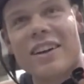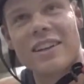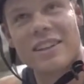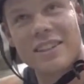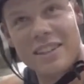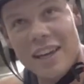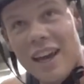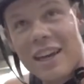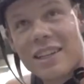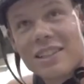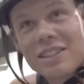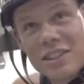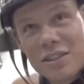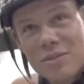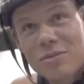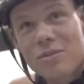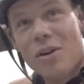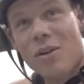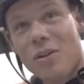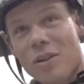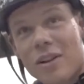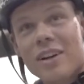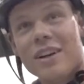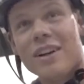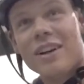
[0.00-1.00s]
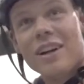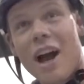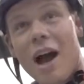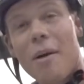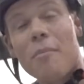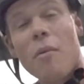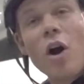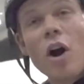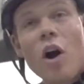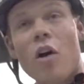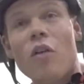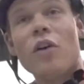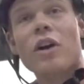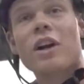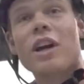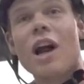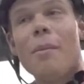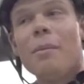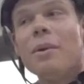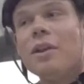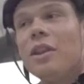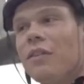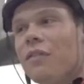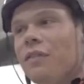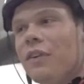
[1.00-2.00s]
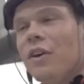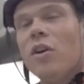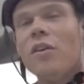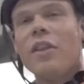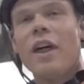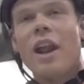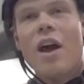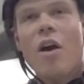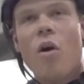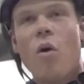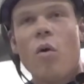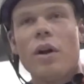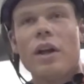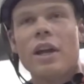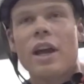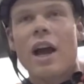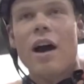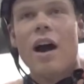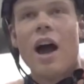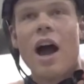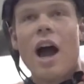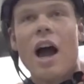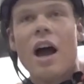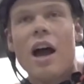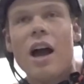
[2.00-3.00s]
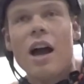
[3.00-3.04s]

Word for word: Again? Yes, the roller. I'm oh. overcoming the fear that I already got.